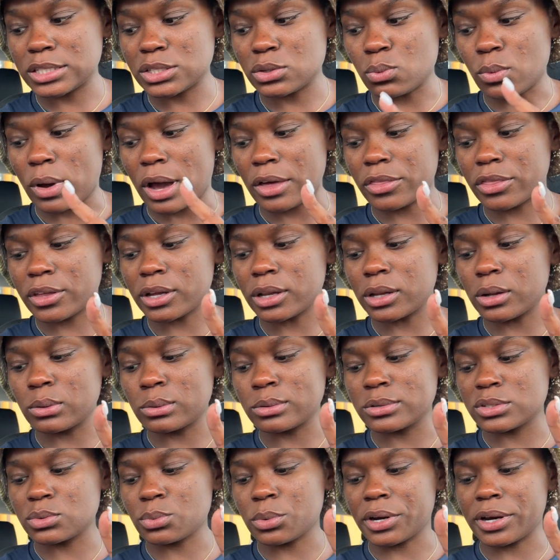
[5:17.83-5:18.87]
While the
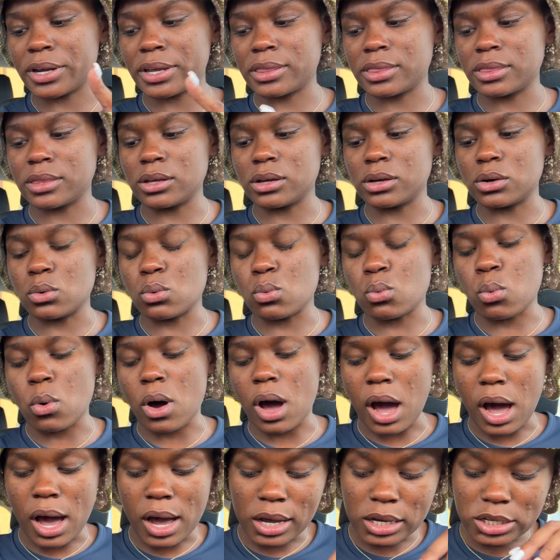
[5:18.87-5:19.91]
clothes were in the
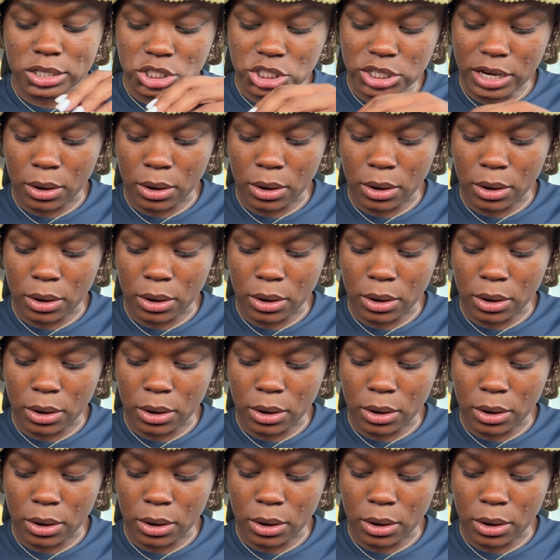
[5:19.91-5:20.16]
wash,